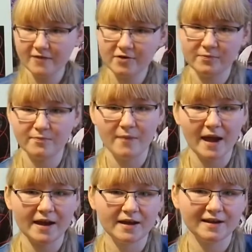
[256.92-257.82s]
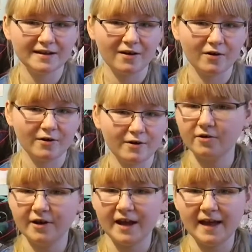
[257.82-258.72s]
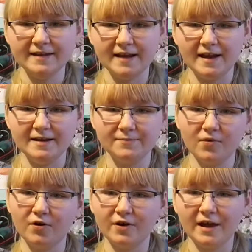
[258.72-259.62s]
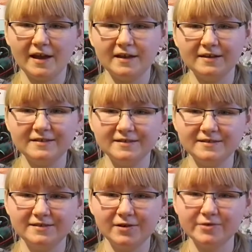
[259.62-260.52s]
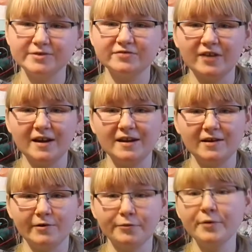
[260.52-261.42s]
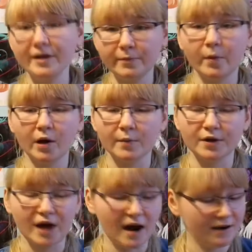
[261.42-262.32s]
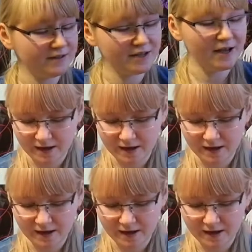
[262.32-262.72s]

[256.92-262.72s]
ever make or get any more like those funny or real Pokemon cards,